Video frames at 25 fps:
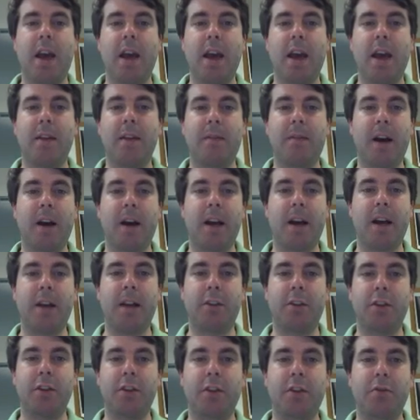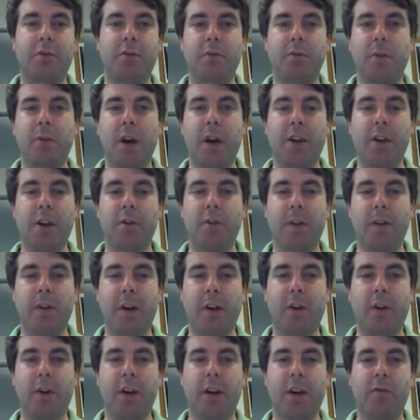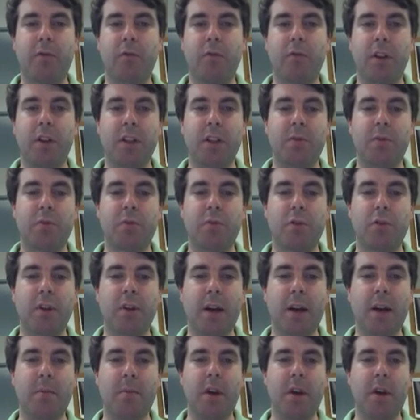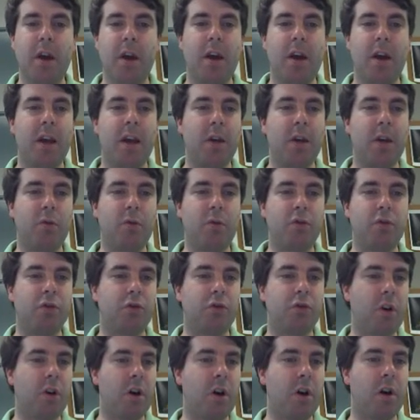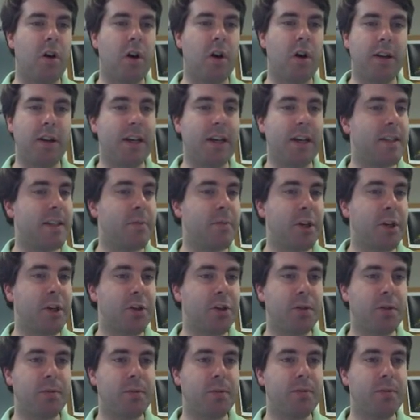And if I, just to remind you, if I go ahead and run this program, it will draw a nice picture,